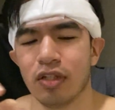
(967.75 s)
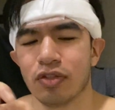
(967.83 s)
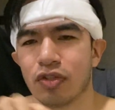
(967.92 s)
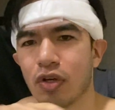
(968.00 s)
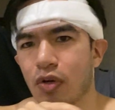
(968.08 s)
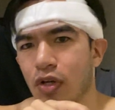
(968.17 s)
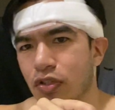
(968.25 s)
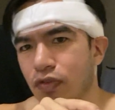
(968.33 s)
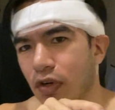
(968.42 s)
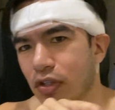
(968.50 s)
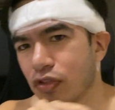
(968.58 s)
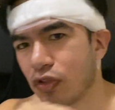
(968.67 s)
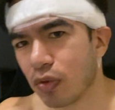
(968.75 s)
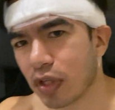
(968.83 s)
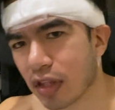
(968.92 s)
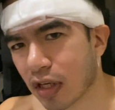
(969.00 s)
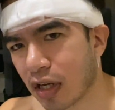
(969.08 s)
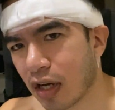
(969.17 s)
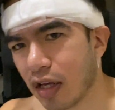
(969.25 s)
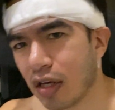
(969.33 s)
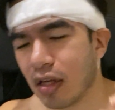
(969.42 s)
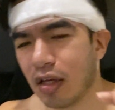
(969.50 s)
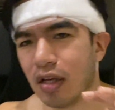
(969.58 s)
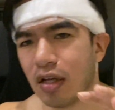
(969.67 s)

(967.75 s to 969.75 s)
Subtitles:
So as far as doing the cut,